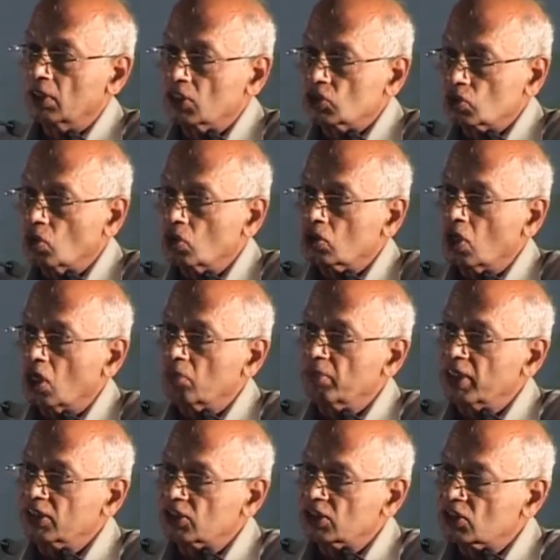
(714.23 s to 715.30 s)
this so-called
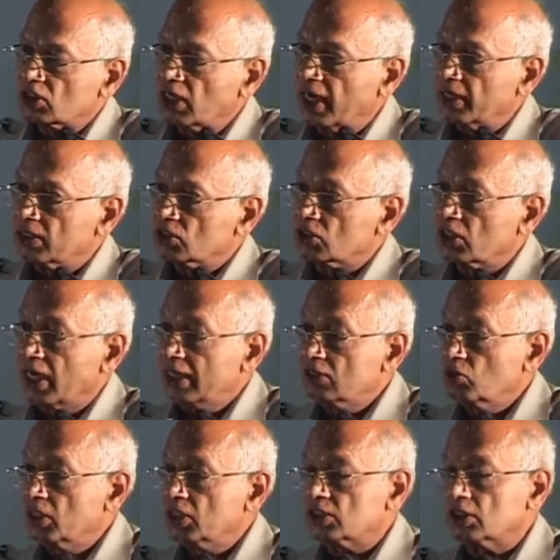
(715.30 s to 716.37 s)
basic science
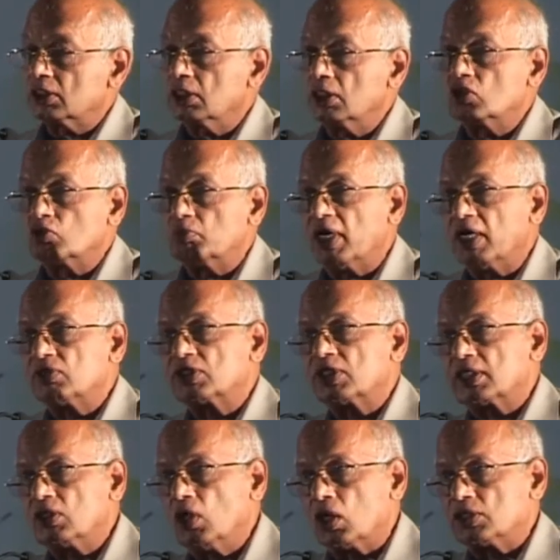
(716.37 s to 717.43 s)
graduated into
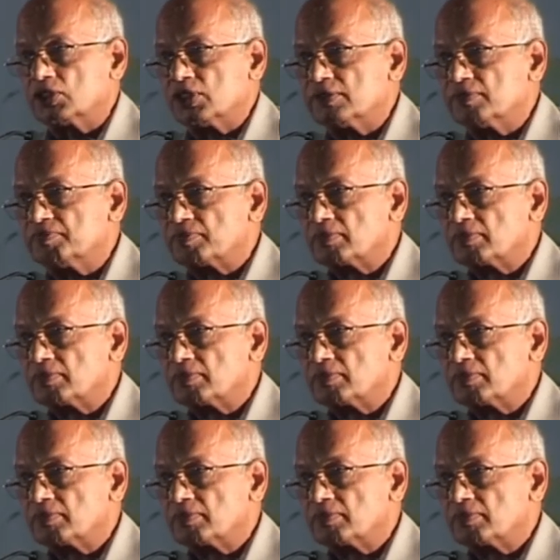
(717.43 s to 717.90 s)
biotechnology.